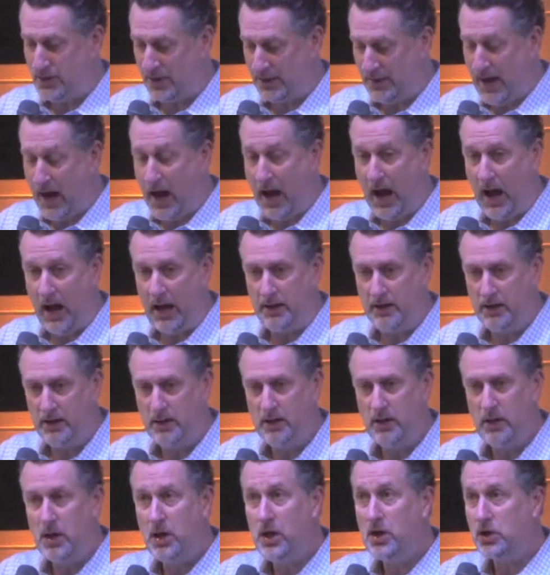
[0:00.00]
to God.
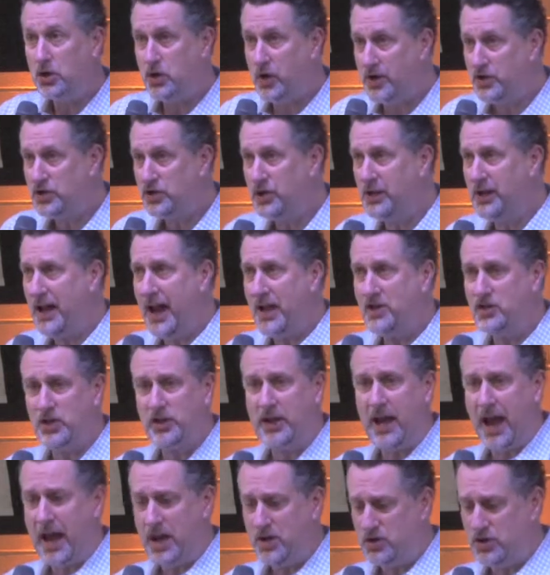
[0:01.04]
Christian
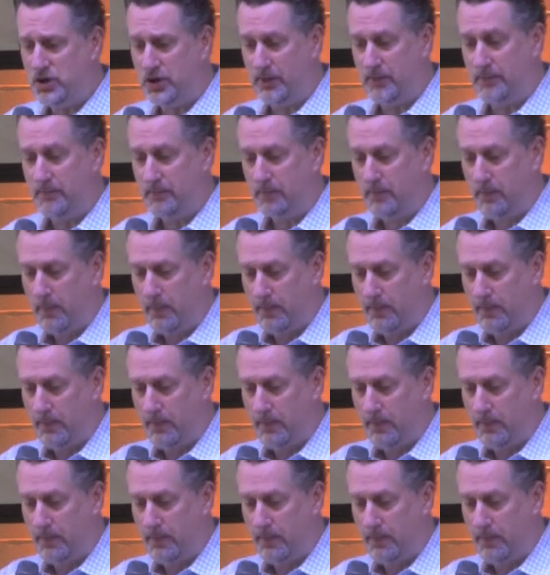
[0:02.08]
education.